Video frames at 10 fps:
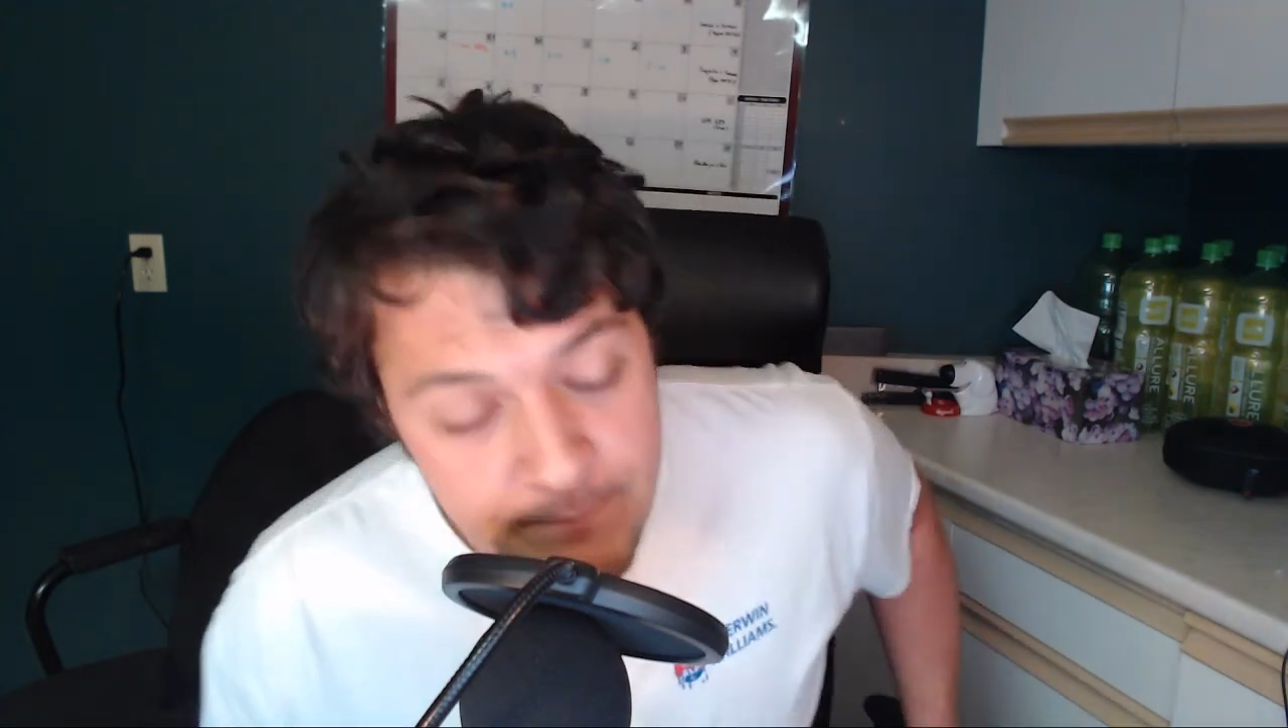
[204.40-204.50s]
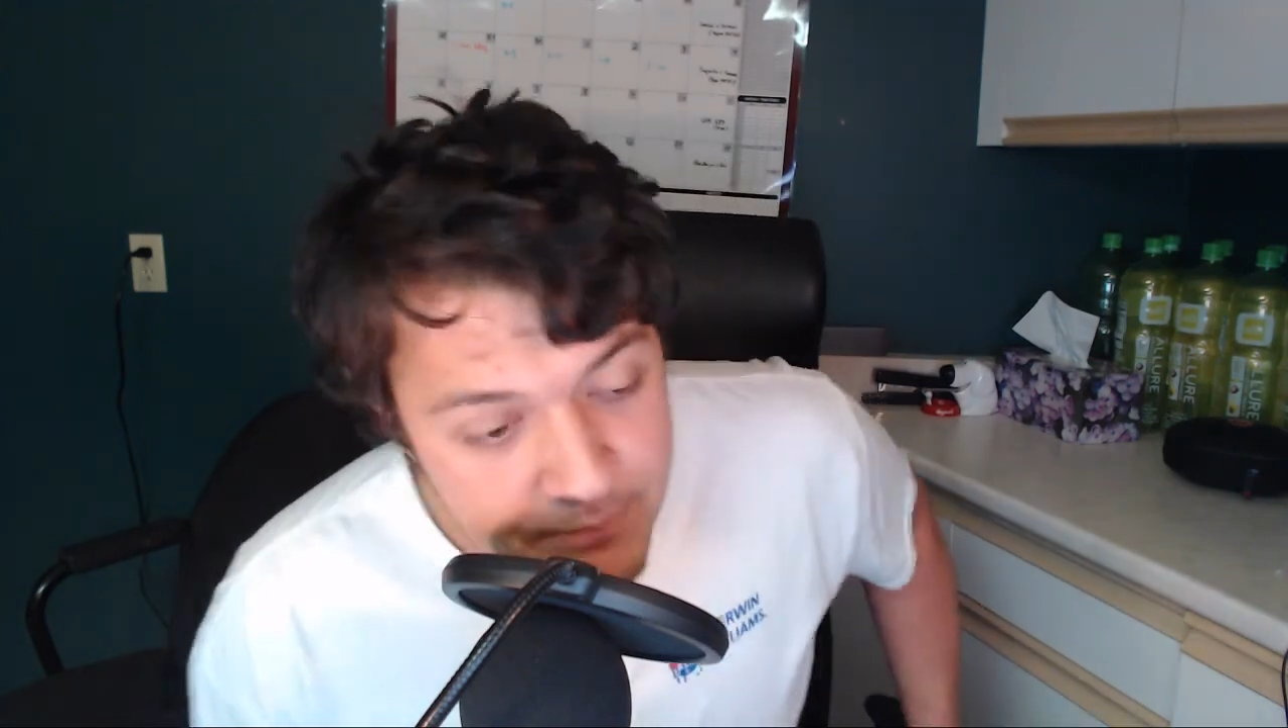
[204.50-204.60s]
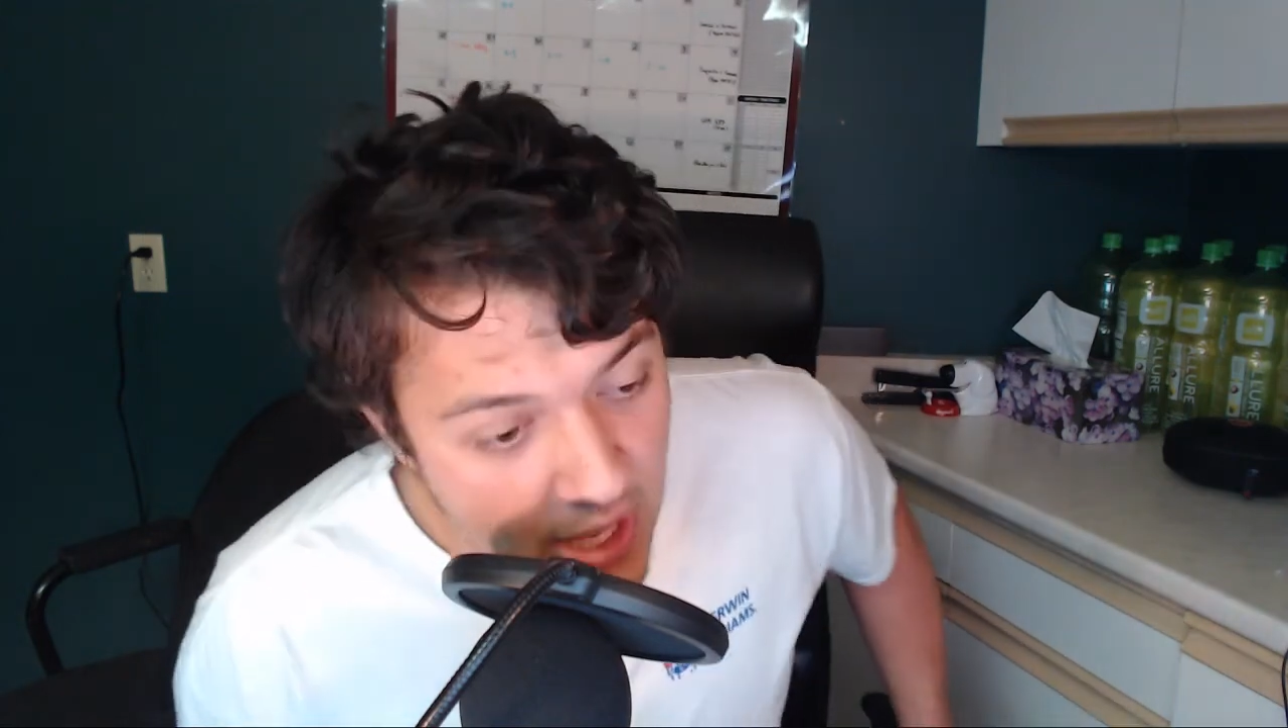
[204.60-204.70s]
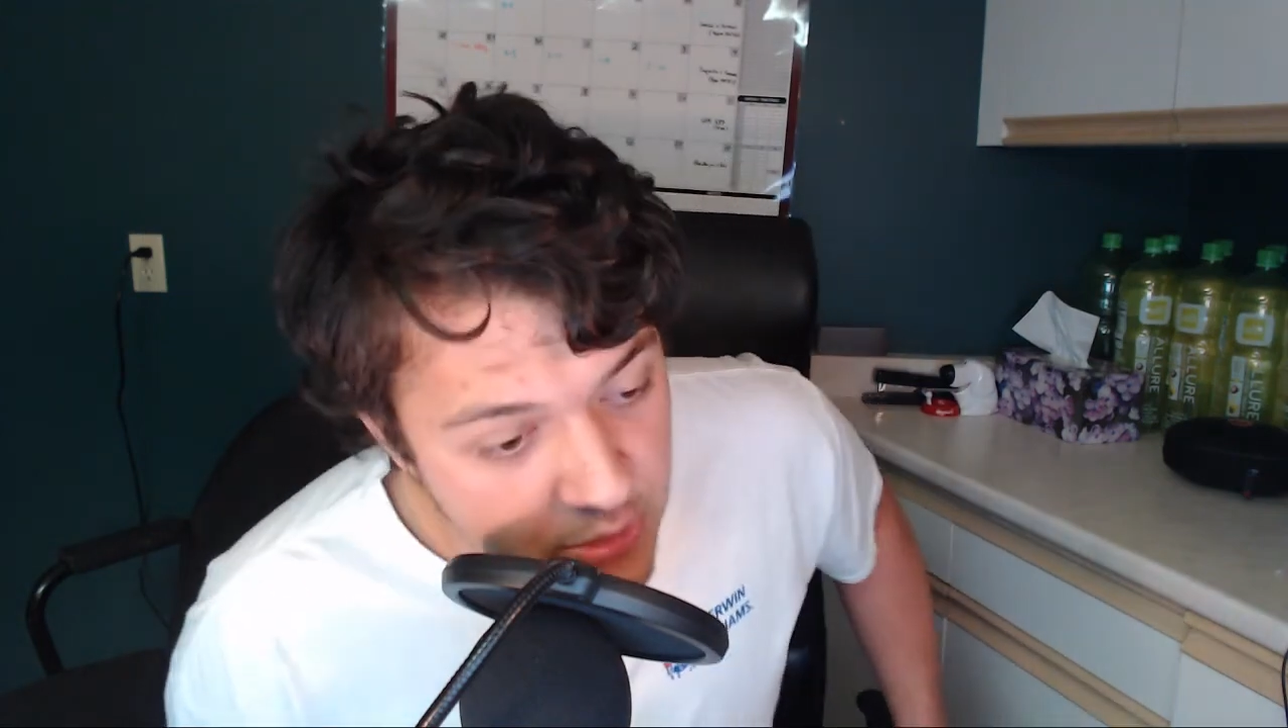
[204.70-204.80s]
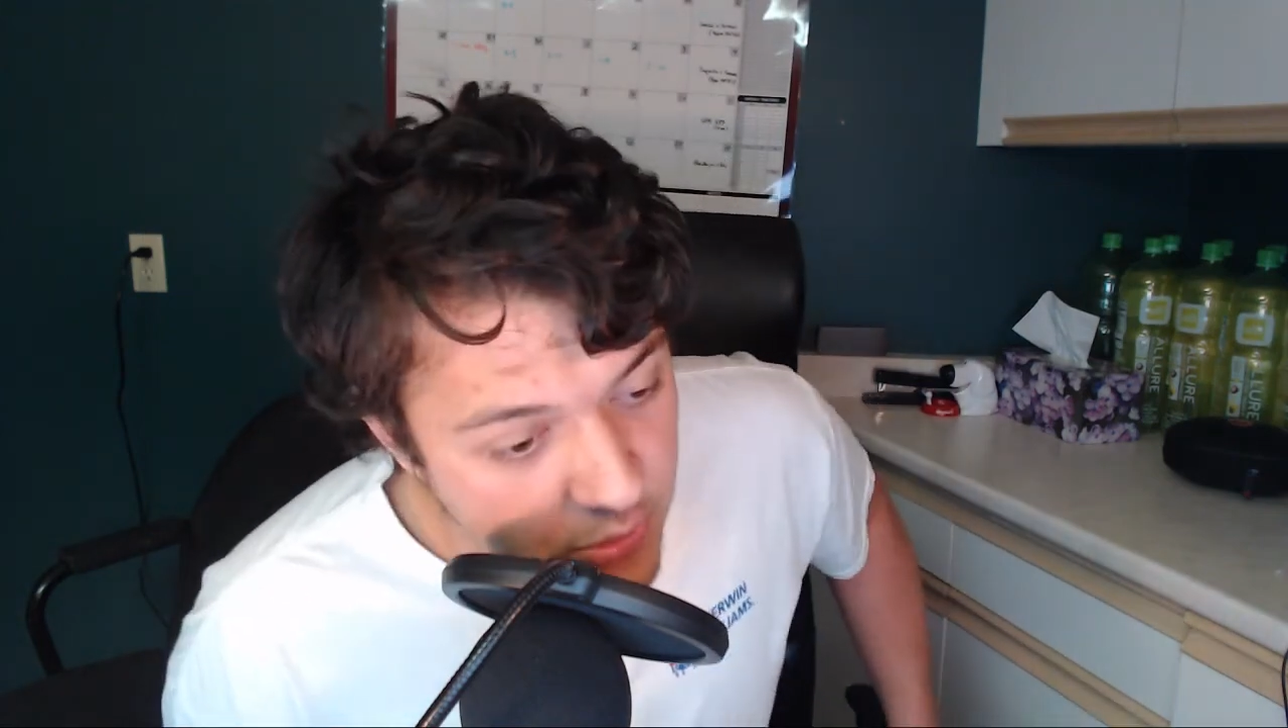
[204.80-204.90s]

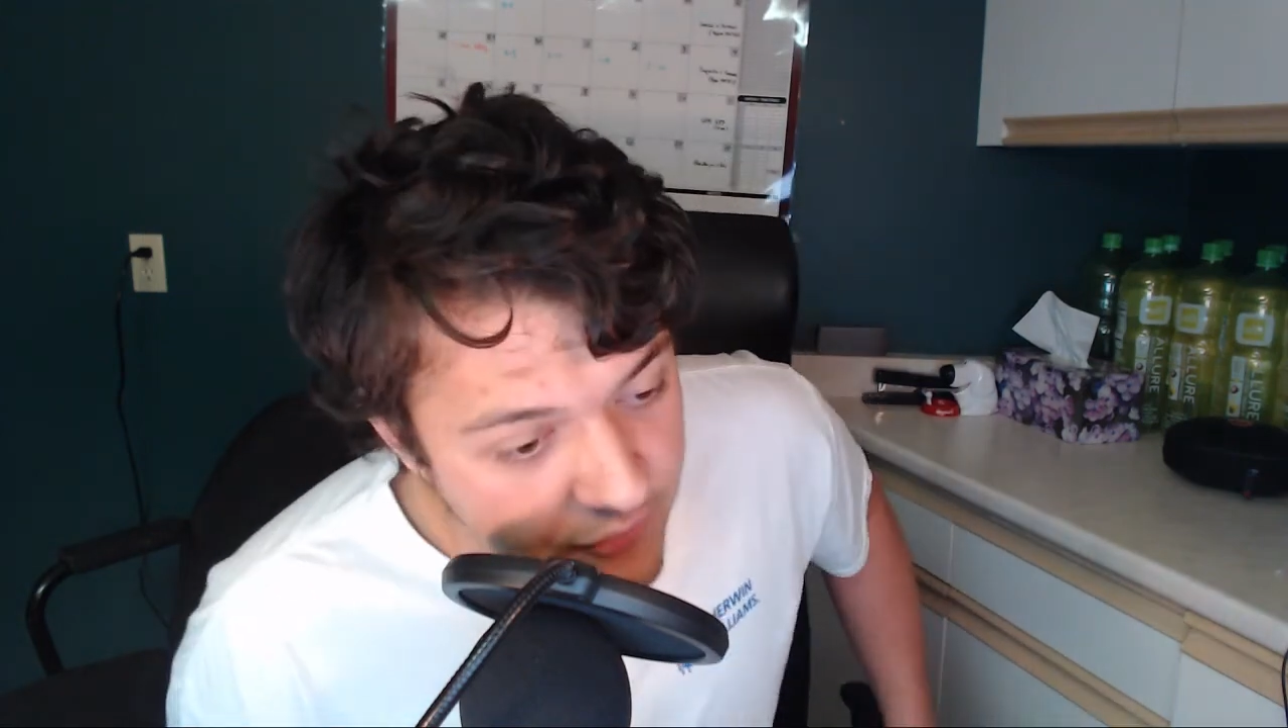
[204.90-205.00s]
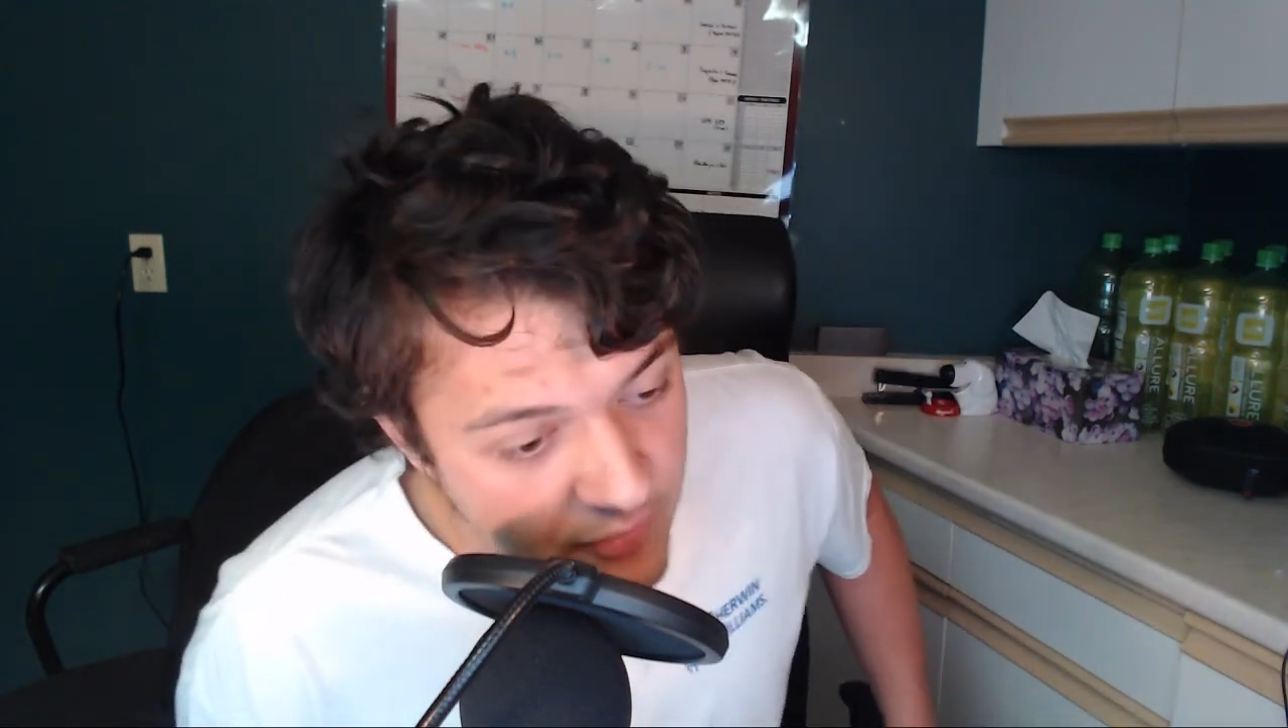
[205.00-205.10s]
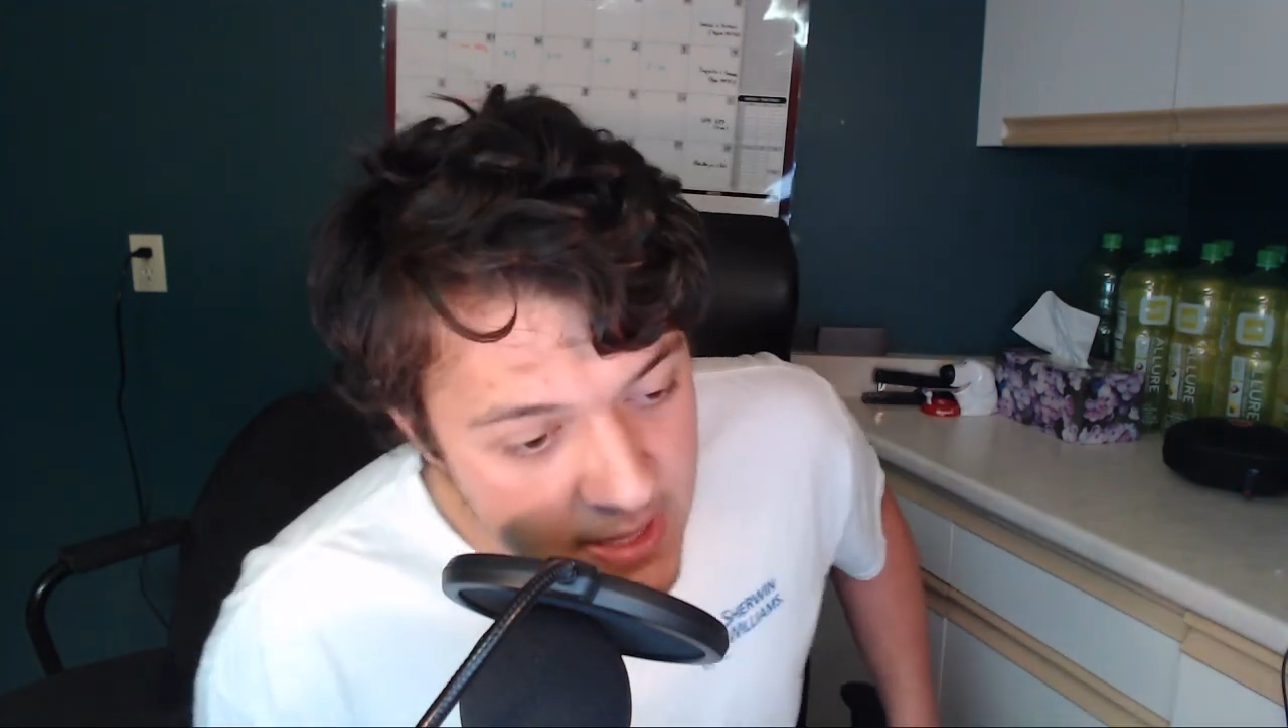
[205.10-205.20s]
That'll do it for